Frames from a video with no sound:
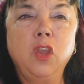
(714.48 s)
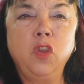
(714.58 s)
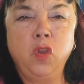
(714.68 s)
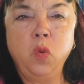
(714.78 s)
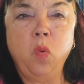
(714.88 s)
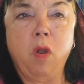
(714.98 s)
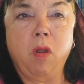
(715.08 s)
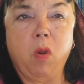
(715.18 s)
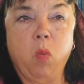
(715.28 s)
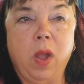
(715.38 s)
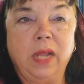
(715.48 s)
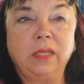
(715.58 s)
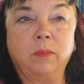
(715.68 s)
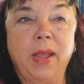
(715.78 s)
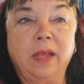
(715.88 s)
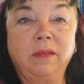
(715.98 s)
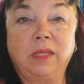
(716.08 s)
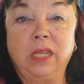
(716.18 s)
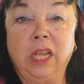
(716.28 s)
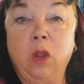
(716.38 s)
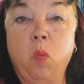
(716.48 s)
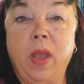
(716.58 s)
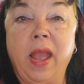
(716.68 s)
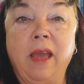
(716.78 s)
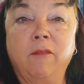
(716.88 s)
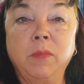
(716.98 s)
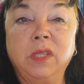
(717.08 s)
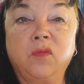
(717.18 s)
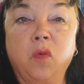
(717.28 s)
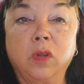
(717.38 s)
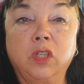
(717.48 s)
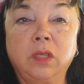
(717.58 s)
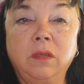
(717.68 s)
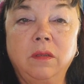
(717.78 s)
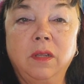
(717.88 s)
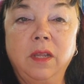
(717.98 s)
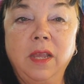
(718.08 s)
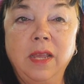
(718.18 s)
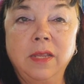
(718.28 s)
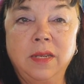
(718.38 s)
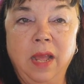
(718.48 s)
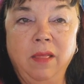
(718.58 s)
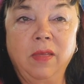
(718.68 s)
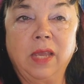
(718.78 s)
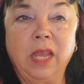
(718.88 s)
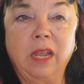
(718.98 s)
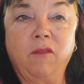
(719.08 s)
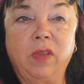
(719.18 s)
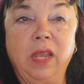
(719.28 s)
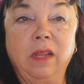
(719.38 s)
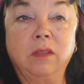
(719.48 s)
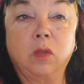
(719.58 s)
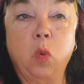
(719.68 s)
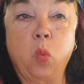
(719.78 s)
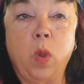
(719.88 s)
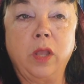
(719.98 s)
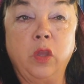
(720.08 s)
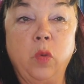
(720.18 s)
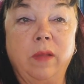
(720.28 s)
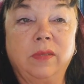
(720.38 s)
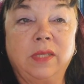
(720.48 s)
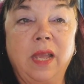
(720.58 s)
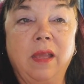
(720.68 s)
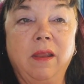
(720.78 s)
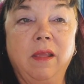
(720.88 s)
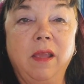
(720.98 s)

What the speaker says: "You are a wise man seeking a way out of misfortune. Tell the King of Kings what you have said.